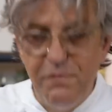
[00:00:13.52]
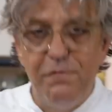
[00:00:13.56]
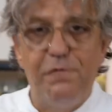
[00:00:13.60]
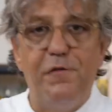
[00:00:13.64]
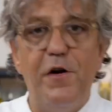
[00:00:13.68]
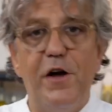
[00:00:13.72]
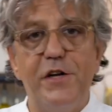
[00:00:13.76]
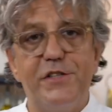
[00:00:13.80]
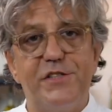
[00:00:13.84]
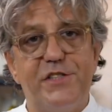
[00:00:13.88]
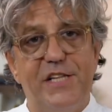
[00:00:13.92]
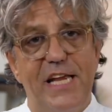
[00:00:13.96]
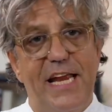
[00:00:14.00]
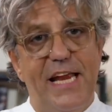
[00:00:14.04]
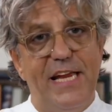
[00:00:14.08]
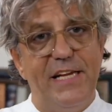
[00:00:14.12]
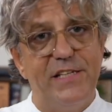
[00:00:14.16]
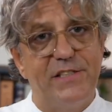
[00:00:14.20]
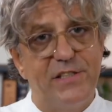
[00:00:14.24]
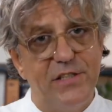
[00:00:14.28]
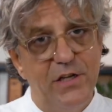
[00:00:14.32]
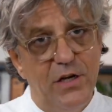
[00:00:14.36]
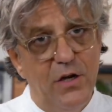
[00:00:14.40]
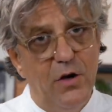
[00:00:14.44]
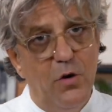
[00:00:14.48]
First
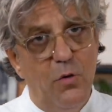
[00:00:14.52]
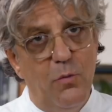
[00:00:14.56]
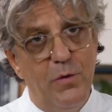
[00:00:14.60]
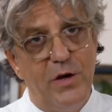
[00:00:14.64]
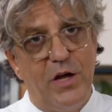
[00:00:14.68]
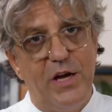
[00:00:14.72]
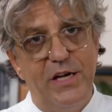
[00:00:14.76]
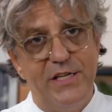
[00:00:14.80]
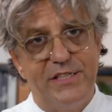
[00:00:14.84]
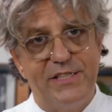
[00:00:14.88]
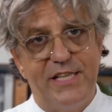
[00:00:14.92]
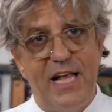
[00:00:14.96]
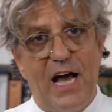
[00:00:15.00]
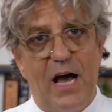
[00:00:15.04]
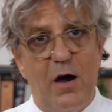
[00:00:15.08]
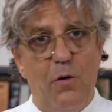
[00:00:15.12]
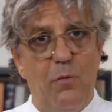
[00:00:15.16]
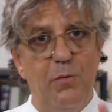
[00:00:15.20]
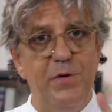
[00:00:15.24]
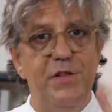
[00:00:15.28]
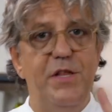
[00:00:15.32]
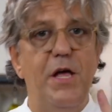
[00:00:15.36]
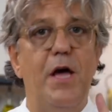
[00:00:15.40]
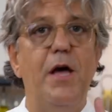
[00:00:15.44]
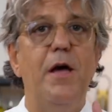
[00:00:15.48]
things, we're going to
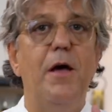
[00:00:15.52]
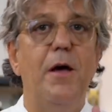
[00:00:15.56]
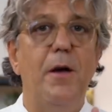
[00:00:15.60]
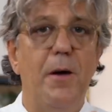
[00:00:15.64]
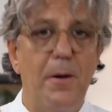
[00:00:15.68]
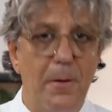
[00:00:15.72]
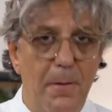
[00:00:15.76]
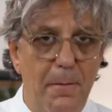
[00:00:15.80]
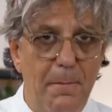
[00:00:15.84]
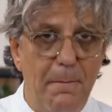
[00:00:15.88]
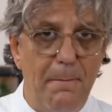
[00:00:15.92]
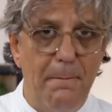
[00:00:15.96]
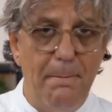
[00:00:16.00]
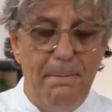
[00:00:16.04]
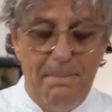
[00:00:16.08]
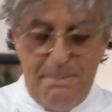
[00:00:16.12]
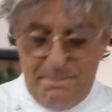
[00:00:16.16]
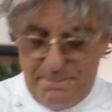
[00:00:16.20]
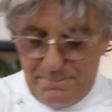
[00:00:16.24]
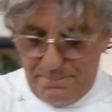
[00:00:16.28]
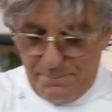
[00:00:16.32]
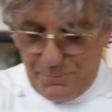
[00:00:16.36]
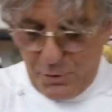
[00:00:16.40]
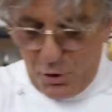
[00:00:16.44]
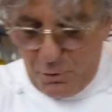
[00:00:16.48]
start with the
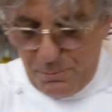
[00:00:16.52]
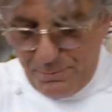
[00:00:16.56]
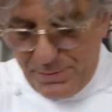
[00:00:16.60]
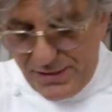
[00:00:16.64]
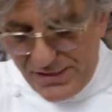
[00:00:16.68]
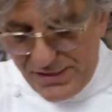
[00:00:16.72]
broad